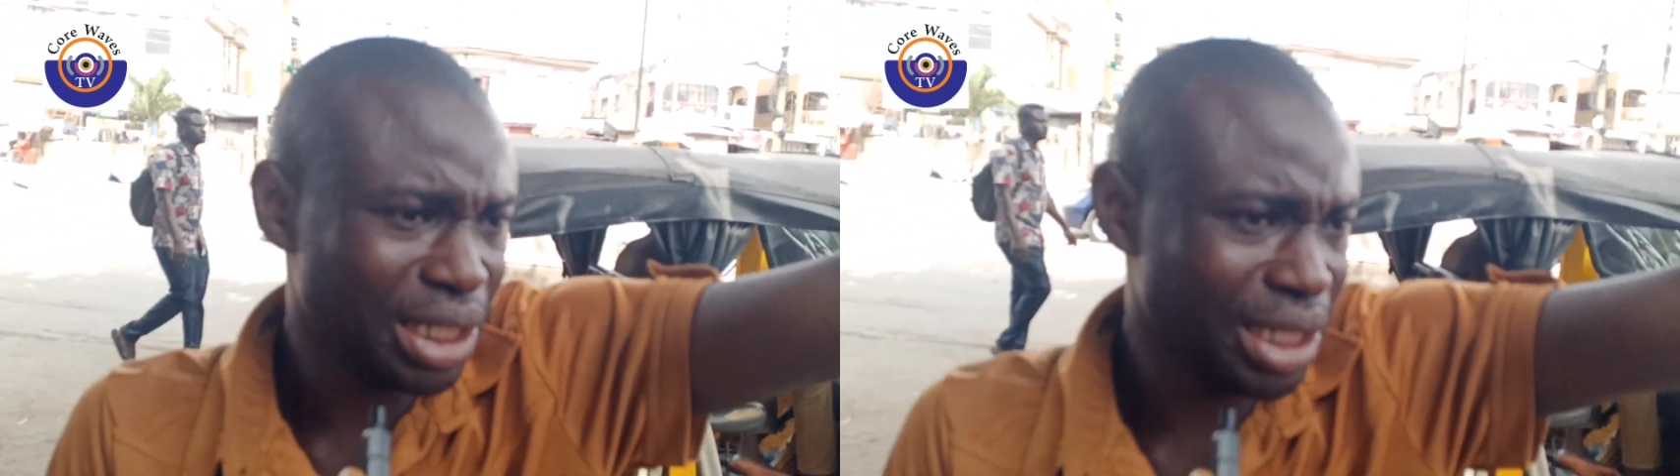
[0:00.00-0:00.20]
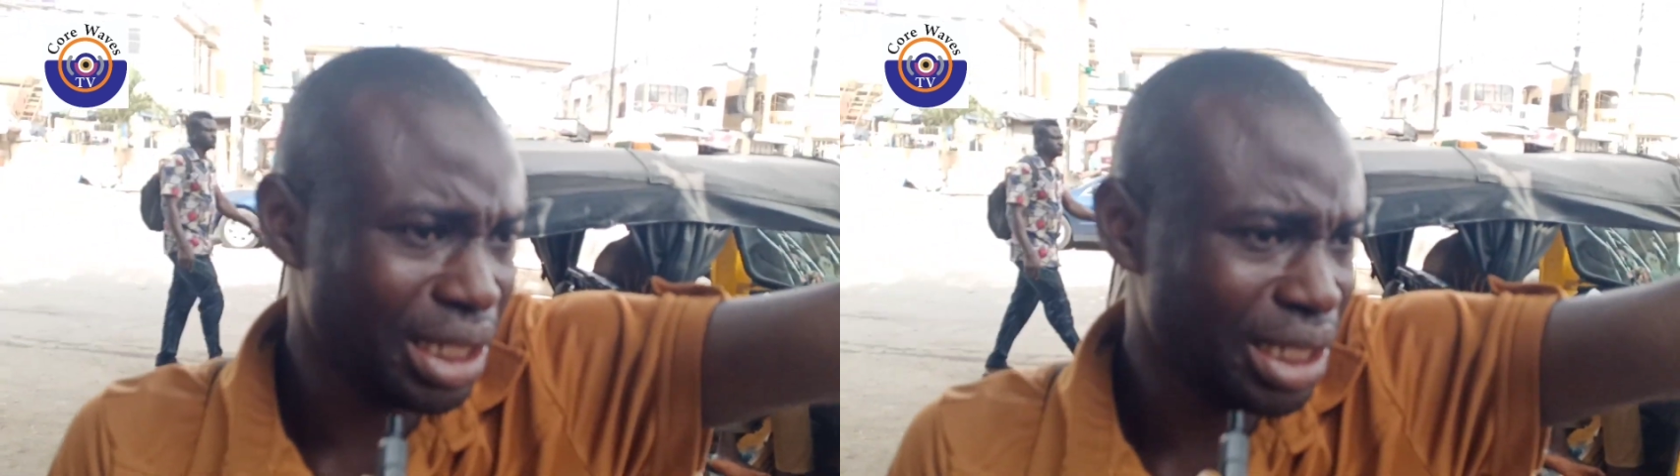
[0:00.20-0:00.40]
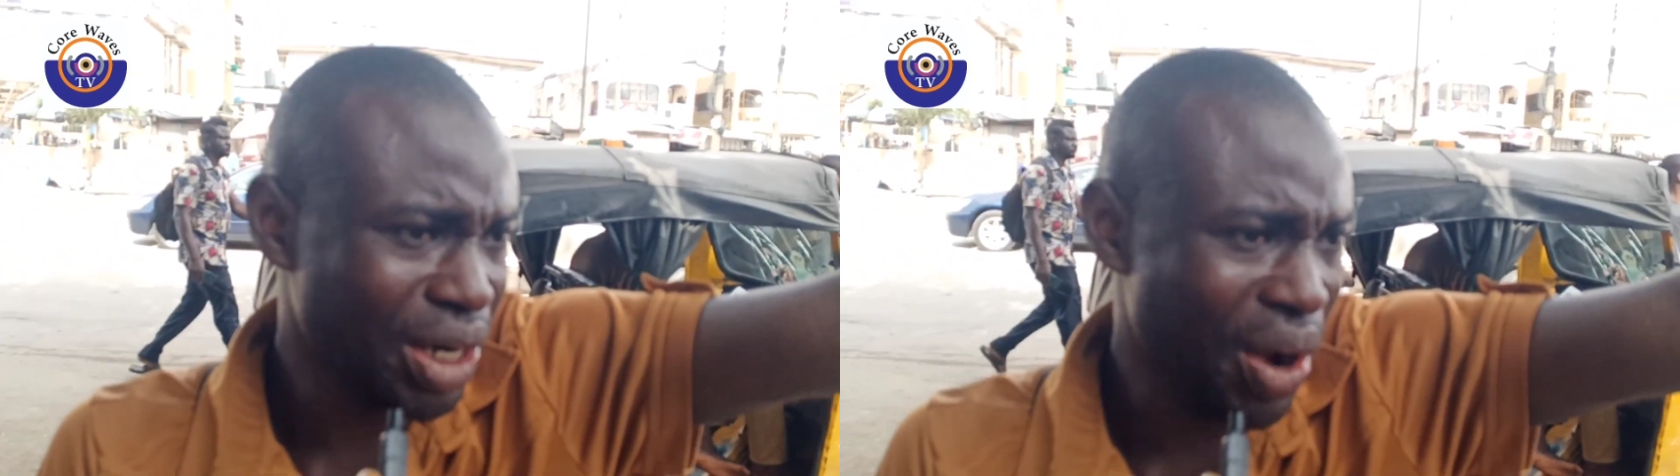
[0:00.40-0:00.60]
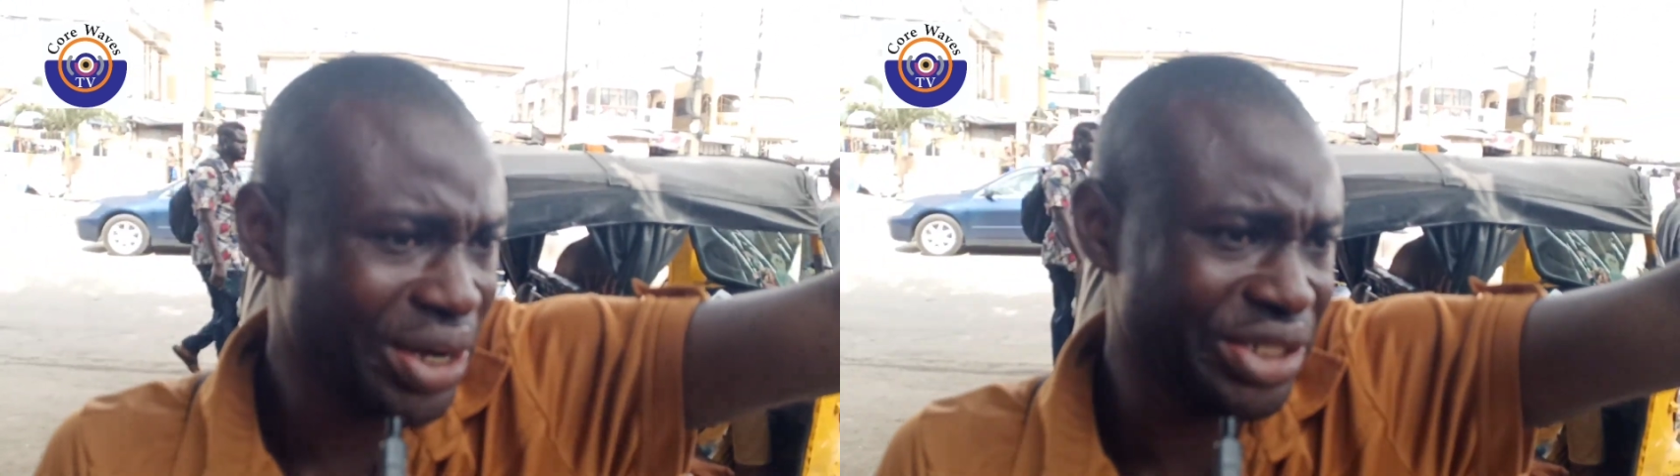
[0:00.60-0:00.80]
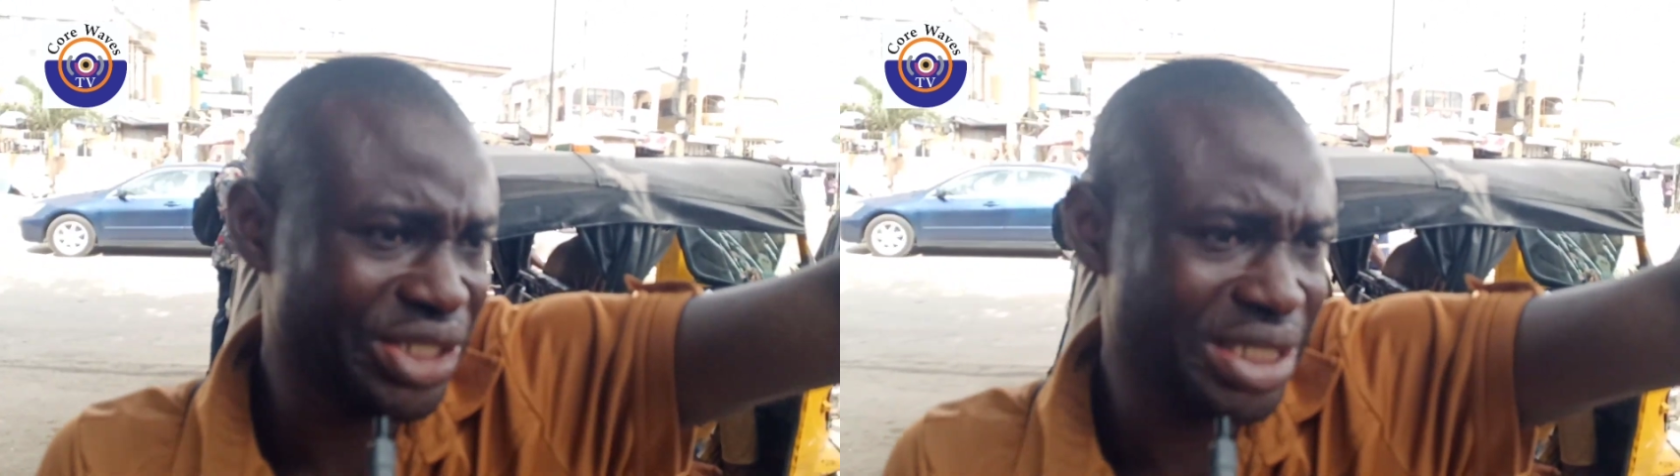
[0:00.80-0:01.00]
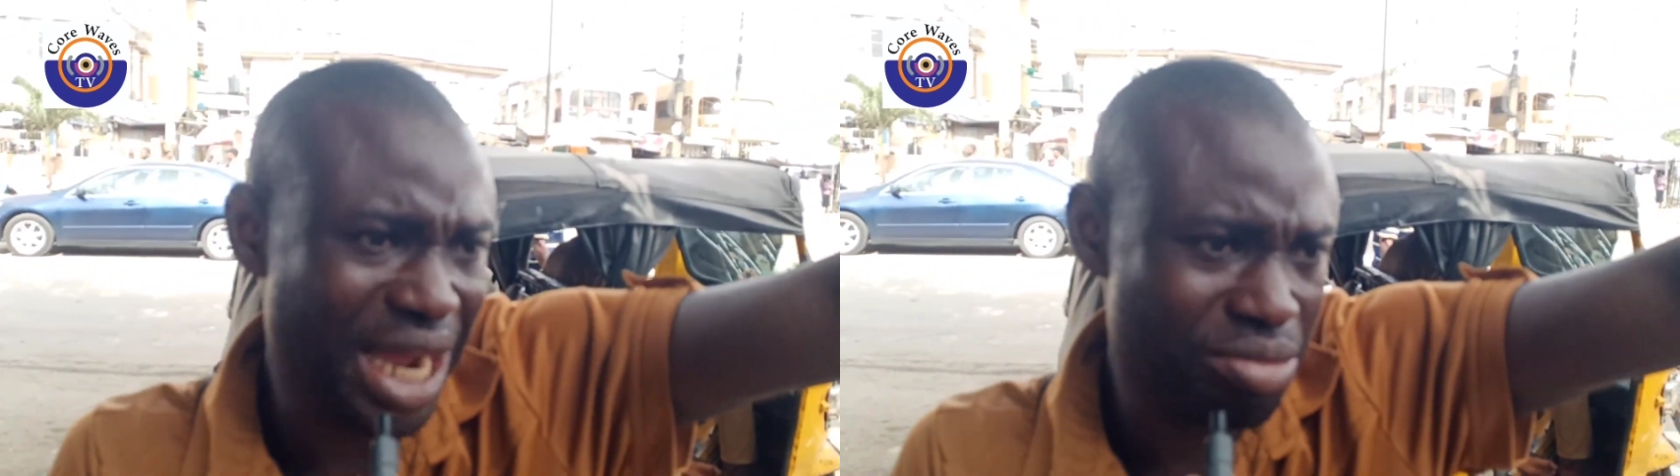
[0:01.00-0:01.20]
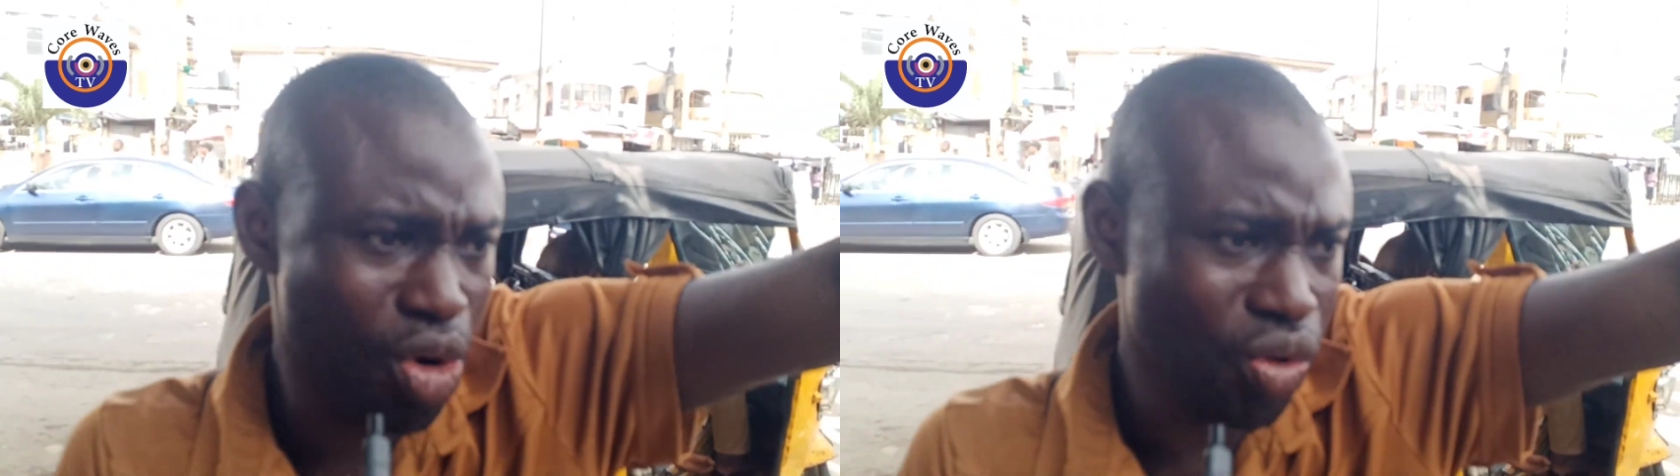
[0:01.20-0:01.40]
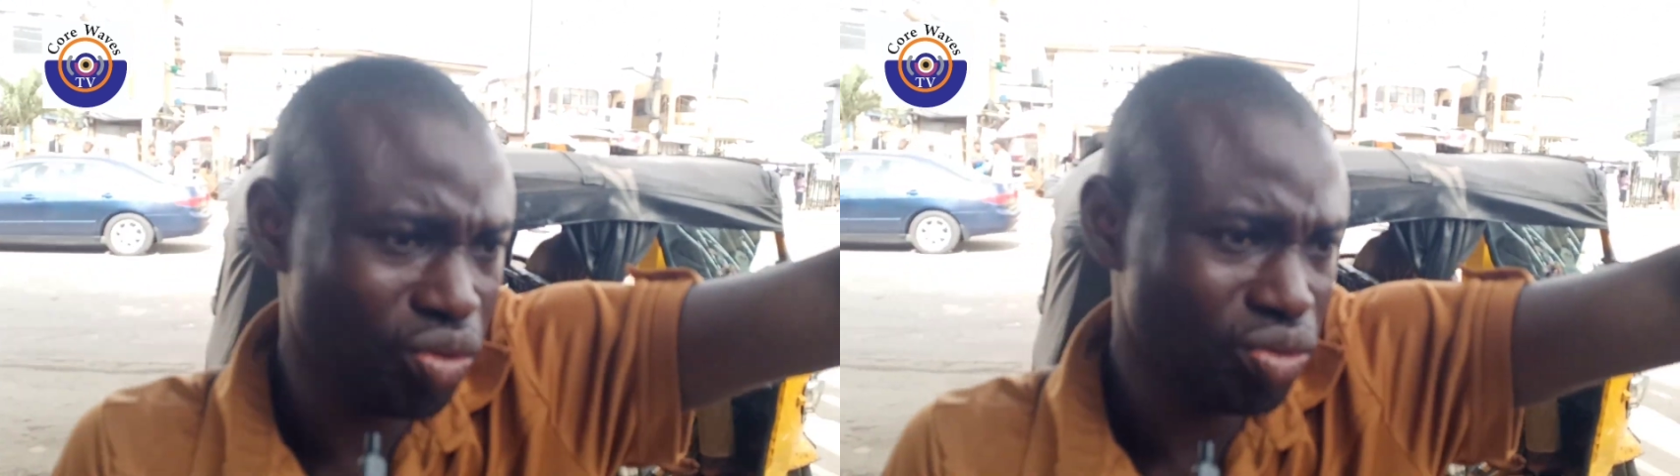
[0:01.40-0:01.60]
all this
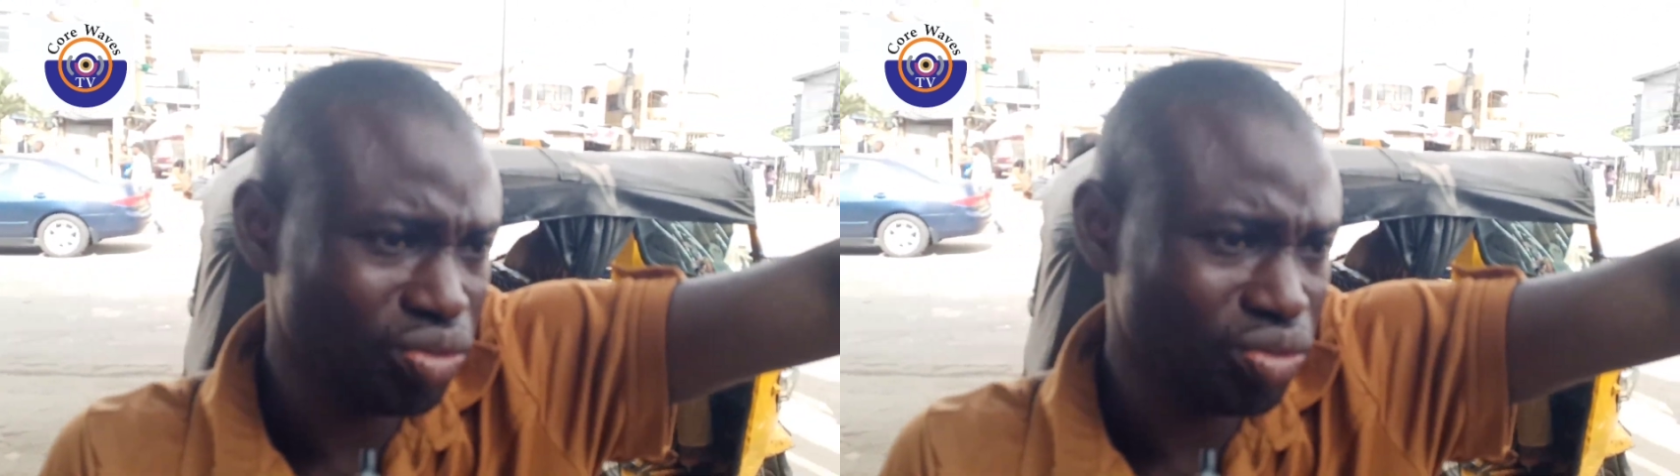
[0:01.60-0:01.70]
Ijagbo.